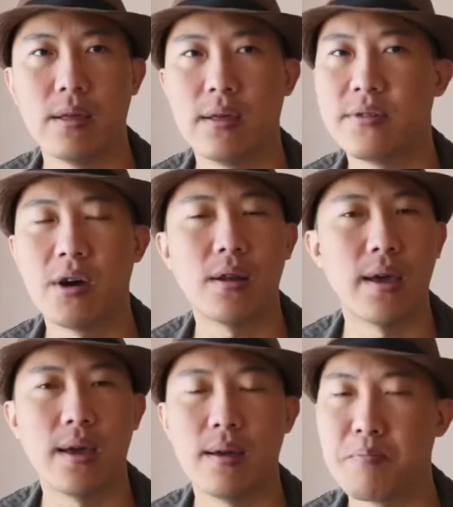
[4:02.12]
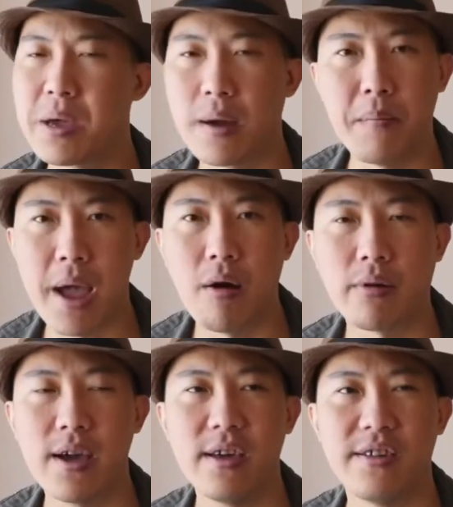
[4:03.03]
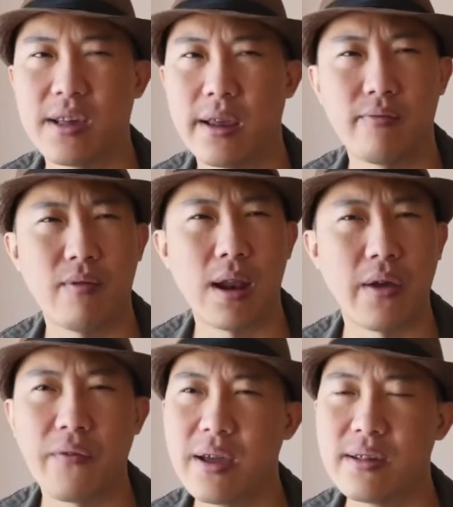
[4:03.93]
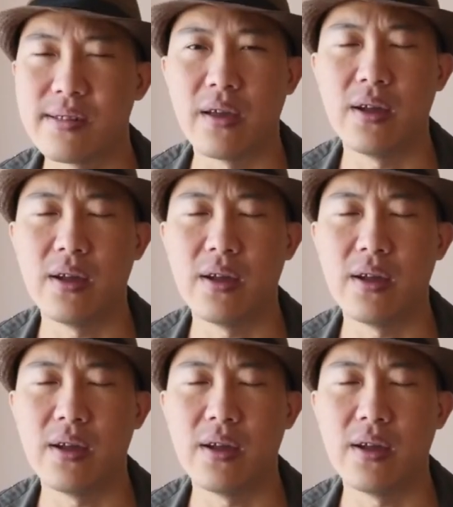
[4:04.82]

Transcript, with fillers: It's not a big amount, okay? It's a, I think it's like